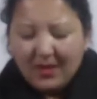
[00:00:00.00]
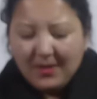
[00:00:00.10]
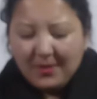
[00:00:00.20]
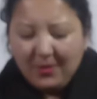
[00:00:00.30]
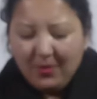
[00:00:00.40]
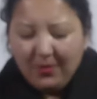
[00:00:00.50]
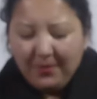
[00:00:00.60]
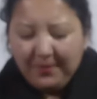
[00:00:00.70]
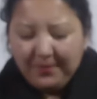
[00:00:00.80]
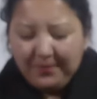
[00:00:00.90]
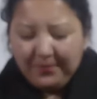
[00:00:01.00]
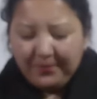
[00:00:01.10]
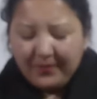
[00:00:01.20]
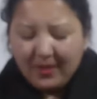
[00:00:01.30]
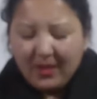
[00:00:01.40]
So
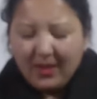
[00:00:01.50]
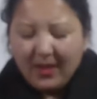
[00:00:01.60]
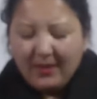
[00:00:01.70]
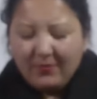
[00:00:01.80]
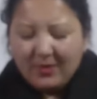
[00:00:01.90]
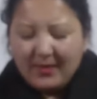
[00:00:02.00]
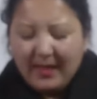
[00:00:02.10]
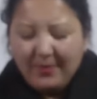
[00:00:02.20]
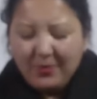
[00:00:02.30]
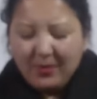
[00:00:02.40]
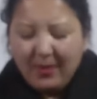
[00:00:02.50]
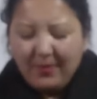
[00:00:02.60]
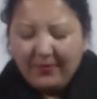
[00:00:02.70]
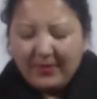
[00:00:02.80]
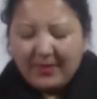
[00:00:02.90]
it was time to come
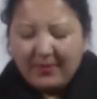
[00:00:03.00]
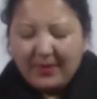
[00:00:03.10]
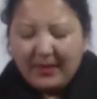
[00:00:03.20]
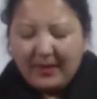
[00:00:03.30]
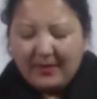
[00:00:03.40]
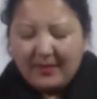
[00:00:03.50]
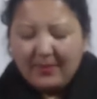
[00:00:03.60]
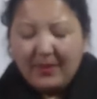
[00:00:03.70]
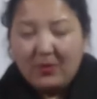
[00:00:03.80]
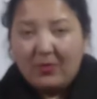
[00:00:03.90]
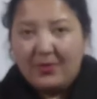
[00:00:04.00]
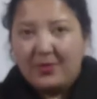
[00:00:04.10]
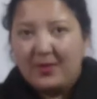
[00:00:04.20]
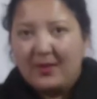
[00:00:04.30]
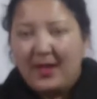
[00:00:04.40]
up with something else, something
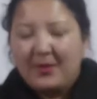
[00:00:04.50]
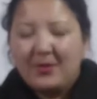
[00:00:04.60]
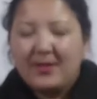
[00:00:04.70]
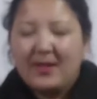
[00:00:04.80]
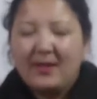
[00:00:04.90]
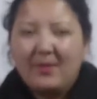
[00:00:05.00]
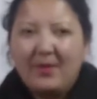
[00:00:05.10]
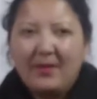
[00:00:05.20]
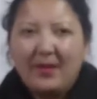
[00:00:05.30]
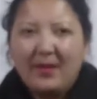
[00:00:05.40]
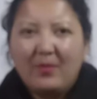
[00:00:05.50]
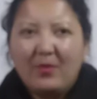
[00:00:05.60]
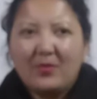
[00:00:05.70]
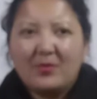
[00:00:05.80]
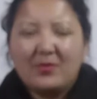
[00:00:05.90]
original, and she said, let me think
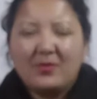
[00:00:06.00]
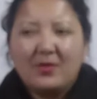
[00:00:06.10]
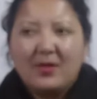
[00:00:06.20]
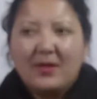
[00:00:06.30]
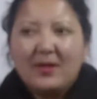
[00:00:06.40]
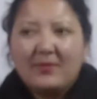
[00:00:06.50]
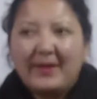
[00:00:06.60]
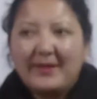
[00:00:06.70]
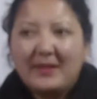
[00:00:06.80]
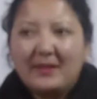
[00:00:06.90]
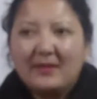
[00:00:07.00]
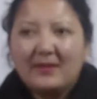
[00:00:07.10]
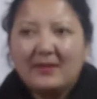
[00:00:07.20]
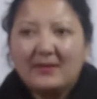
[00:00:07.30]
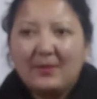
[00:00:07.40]
about writing
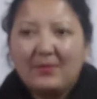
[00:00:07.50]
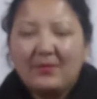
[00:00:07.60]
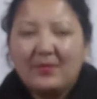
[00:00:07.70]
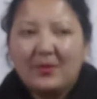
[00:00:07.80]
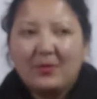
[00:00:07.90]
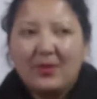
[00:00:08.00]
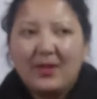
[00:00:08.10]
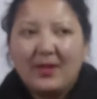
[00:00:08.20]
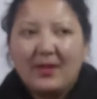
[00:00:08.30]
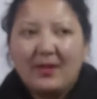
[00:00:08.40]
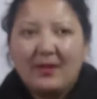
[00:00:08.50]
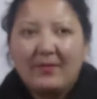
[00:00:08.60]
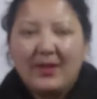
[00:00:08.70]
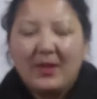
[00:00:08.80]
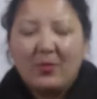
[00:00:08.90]
some, in a
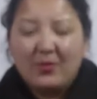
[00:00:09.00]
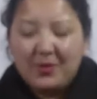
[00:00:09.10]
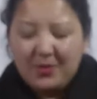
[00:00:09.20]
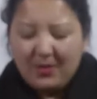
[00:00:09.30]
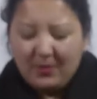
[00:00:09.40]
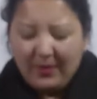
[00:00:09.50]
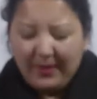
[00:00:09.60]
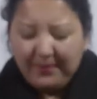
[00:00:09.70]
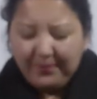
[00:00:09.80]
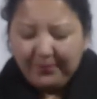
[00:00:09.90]
very original way.